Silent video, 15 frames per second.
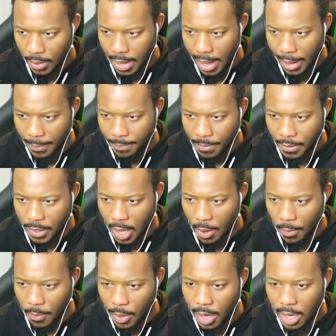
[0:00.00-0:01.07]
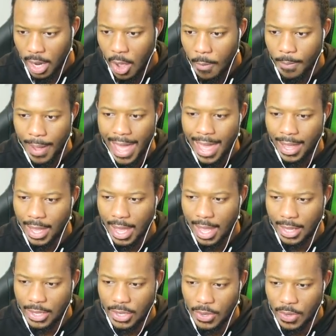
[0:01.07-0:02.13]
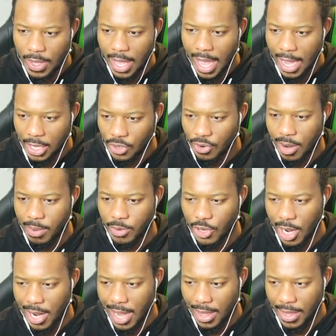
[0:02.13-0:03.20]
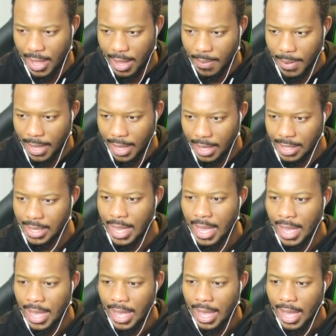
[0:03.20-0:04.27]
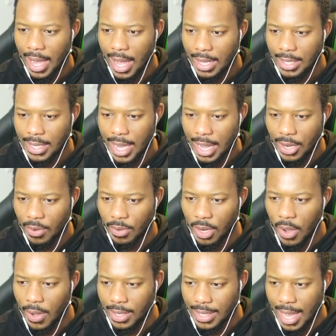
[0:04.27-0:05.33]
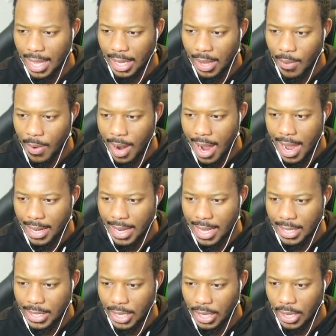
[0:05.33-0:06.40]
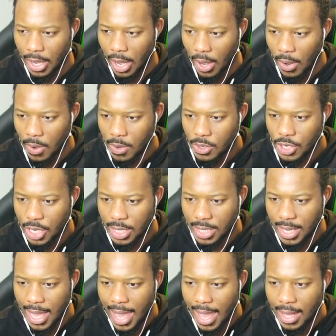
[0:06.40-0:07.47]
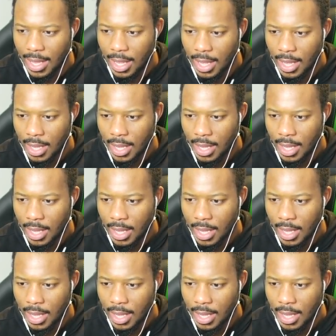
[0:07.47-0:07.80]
Okay, so we're gonna go back into the ice cream truck, I think, because honestly, I don't know exactly where I need to go just yet.